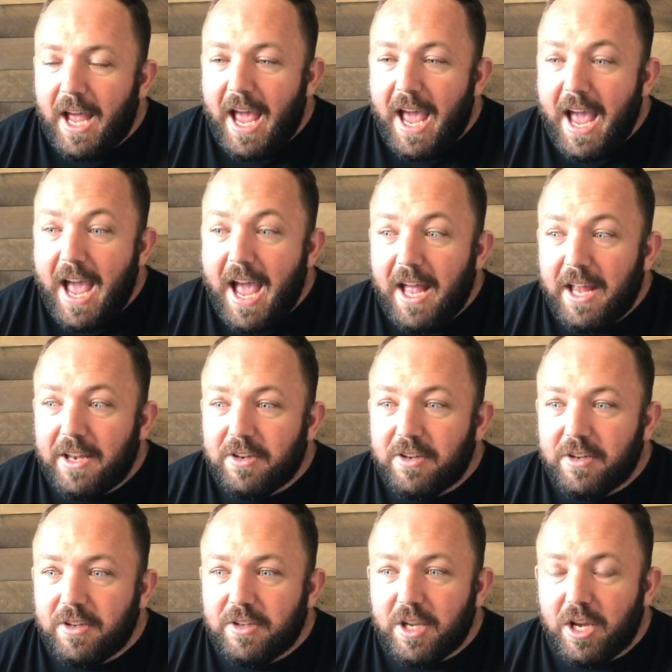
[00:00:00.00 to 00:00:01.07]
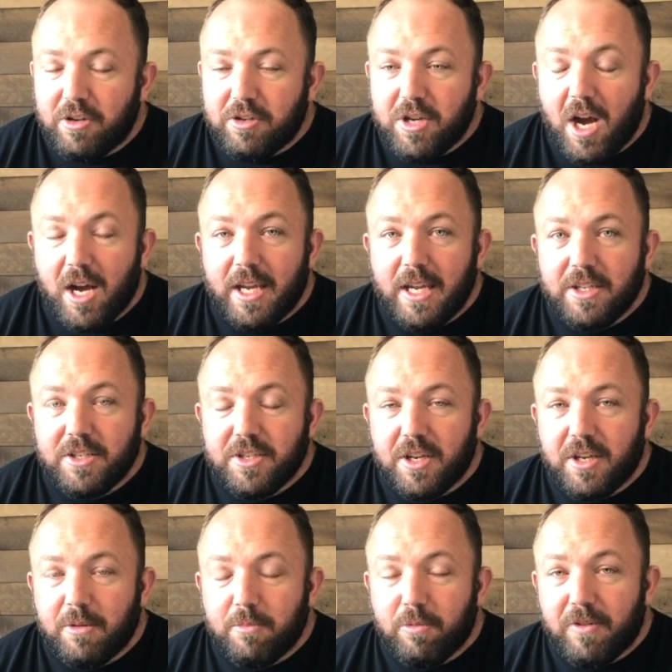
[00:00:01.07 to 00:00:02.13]
And talking
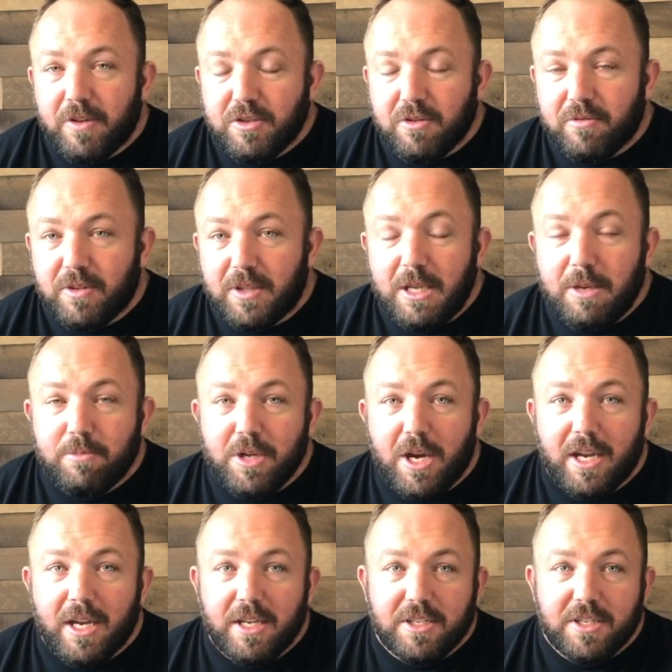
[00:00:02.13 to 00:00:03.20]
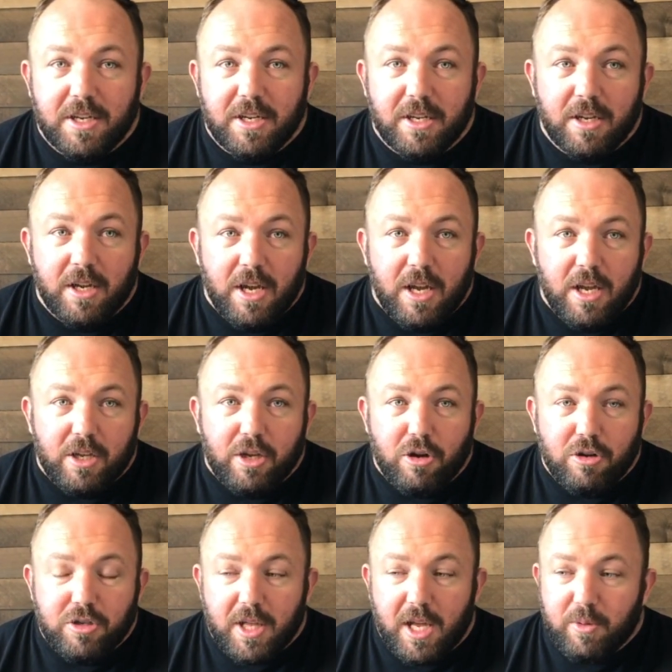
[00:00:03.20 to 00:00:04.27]
to Professor Philippe, talking to
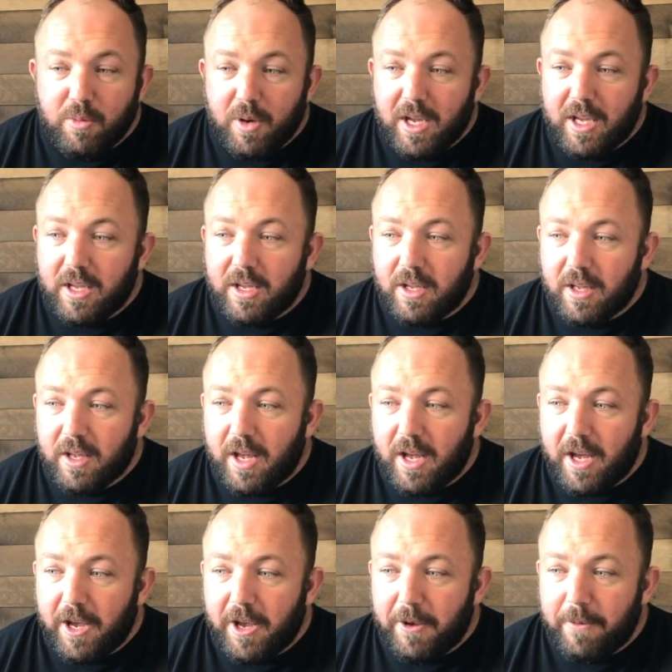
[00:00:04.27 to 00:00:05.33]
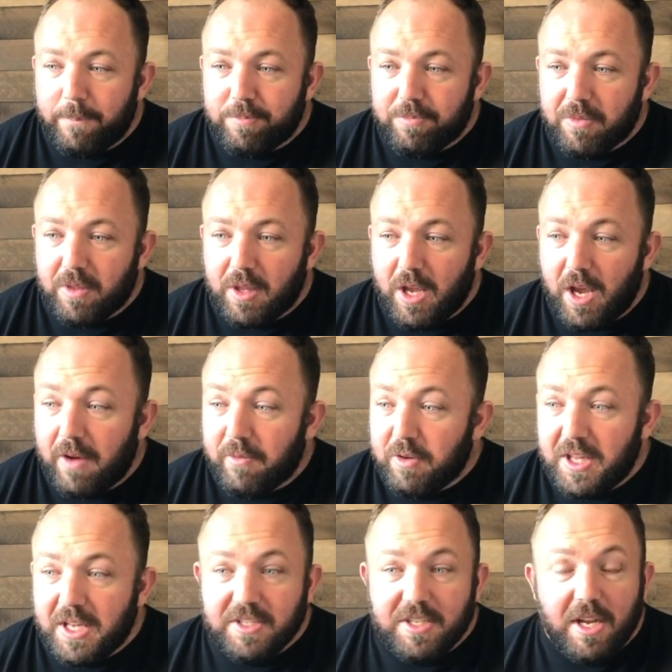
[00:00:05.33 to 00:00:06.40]
Coach Ludwig,
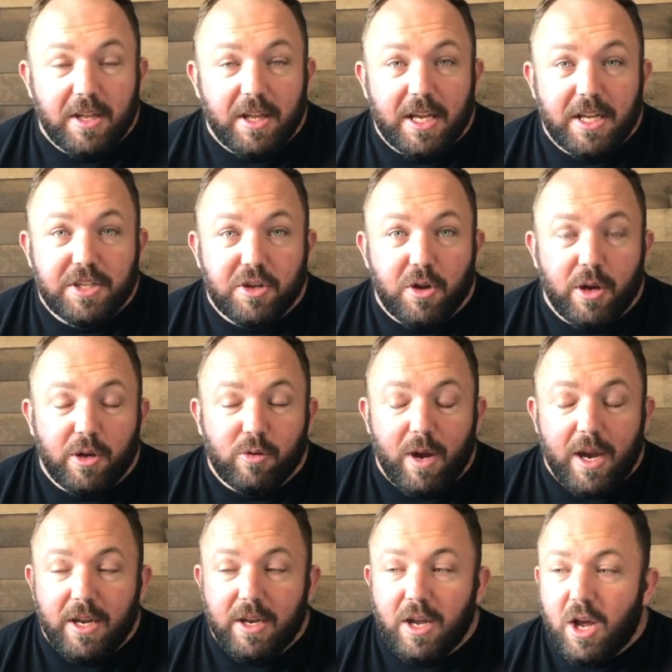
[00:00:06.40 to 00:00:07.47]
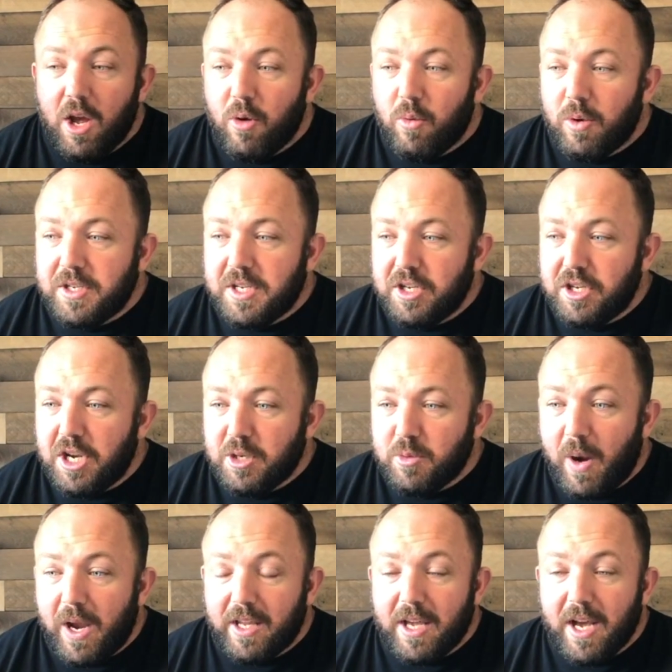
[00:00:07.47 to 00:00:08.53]
everything sounded like it's going great with TJ's
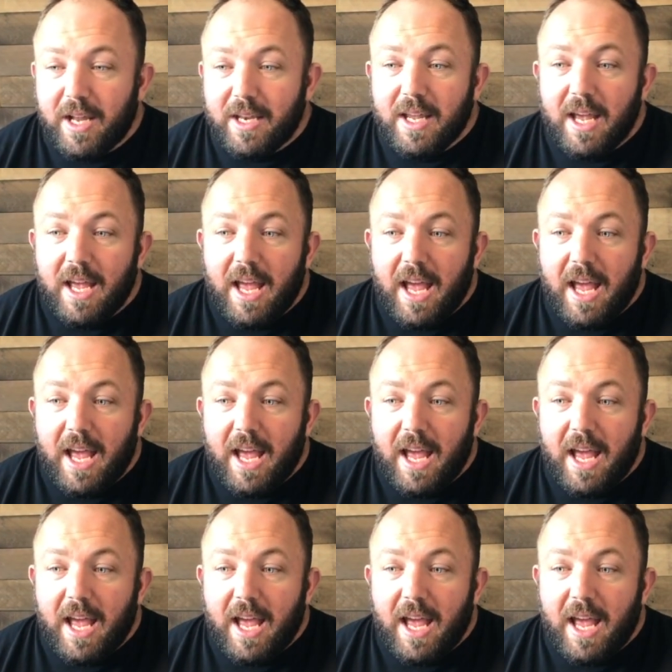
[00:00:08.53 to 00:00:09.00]
weight cut.